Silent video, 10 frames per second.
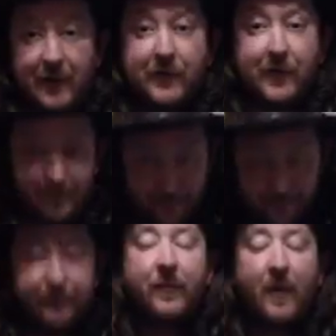dungeon.
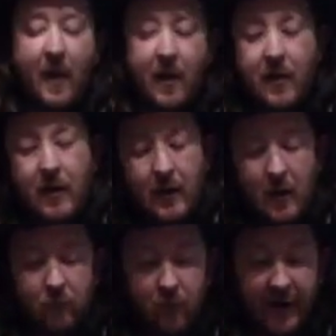
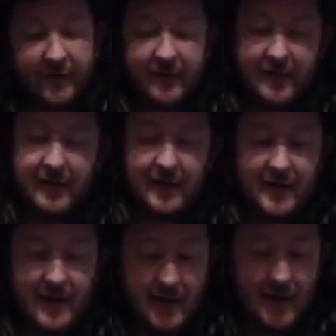Right,
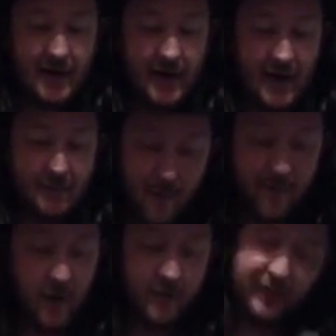
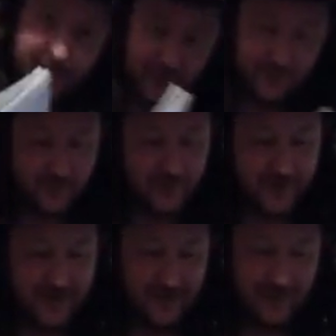moving on, because I'm
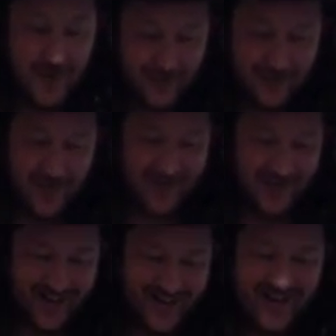trying to get through this
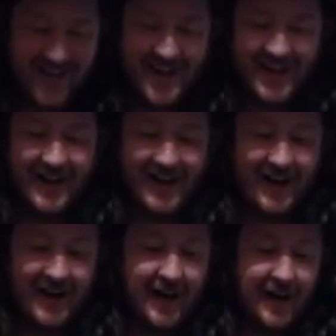quickly.
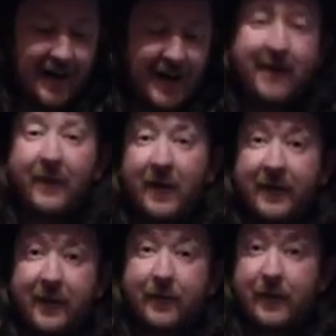I have an
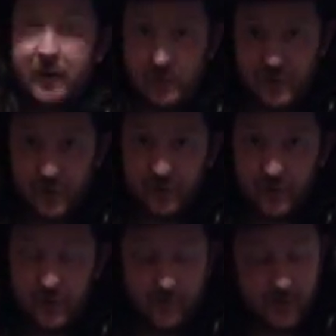idea for a new Choose
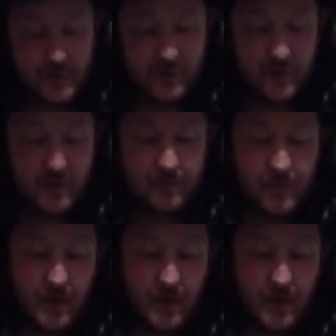Your Own Adventure